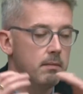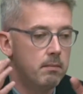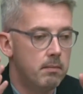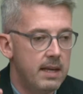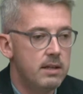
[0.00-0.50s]

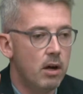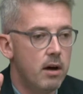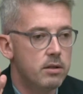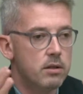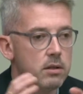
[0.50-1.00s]
these
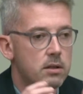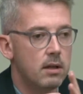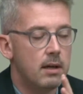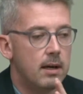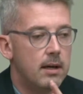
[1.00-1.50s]
houses
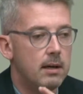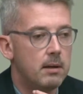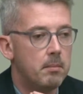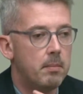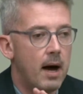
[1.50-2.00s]

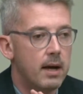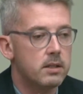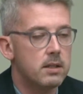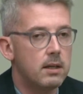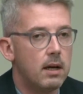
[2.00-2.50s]

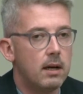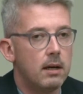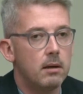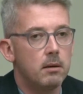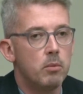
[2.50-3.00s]
passed
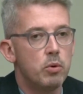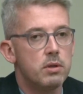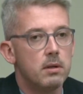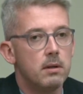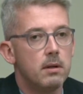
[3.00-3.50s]
a
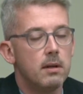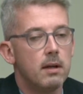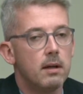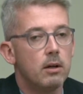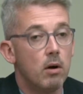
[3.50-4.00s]
motion
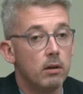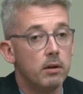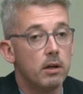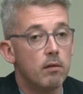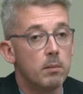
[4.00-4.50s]
calling on
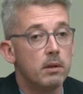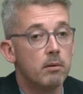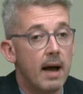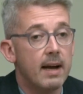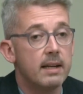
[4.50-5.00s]
the government to
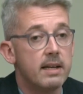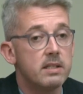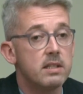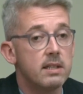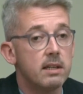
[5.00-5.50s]
recognise
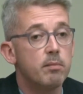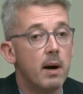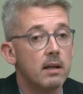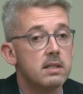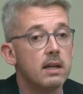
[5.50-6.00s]
the state of
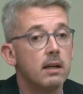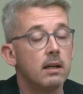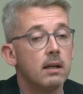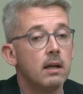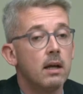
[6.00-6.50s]
Palestine.
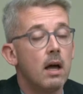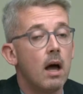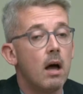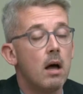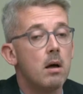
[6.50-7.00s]

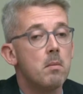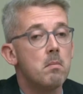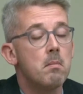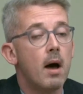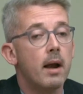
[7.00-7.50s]

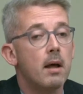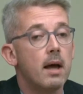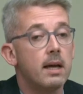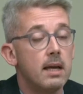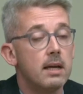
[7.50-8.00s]
And
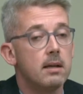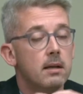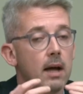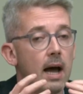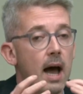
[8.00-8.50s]

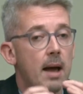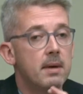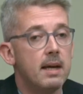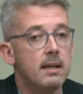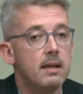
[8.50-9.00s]
again, I'm
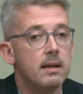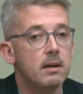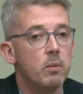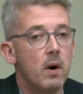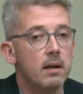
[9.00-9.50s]
keen to
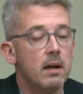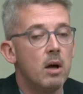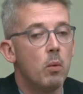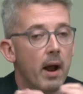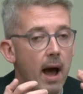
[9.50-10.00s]
hear what
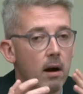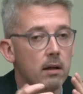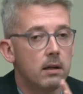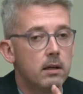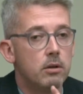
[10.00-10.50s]

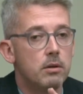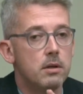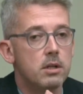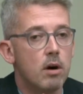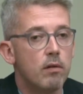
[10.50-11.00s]
Ireland can do
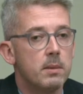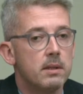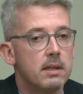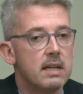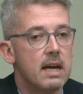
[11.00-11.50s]
as a
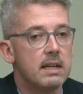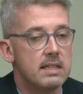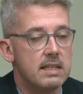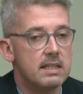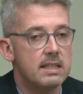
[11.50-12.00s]
government and
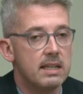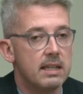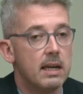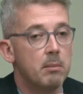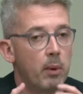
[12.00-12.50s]
as a
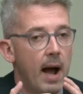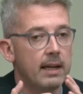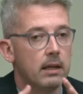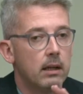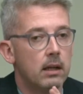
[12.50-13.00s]
state in
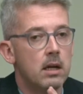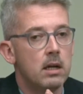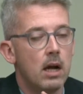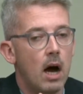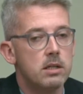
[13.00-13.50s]
practical,
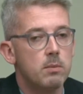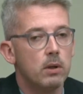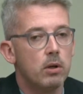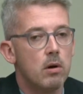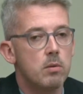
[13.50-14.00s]

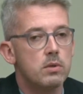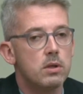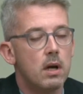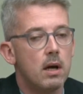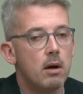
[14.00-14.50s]
tangible terms
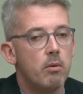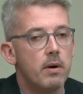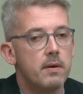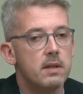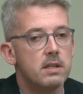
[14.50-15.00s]

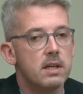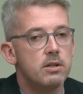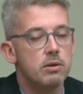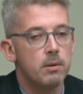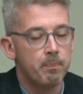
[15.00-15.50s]
around this
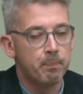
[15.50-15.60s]
issue.